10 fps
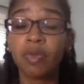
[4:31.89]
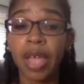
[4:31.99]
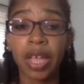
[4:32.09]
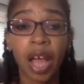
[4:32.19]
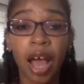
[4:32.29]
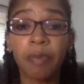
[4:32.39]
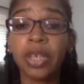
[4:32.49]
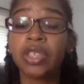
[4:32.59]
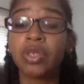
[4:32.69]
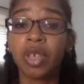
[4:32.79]
You make
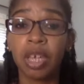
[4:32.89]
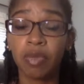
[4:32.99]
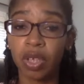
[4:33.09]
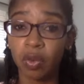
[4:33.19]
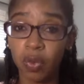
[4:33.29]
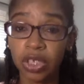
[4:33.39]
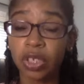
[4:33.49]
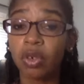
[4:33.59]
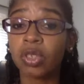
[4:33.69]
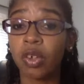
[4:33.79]
copies, you keep the
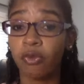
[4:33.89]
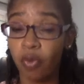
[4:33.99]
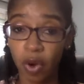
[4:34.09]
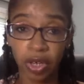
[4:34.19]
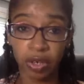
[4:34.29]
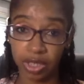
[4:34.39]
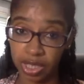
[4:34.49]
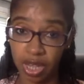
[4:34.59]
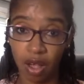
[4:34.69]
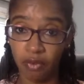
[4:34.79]
originals for
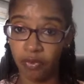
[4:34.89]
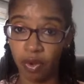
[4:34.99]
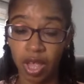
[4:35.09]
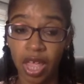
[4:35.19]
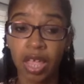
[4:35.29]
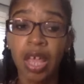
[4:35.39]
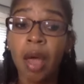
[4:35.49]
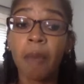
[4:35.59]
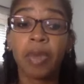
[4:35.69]
yourself, okay?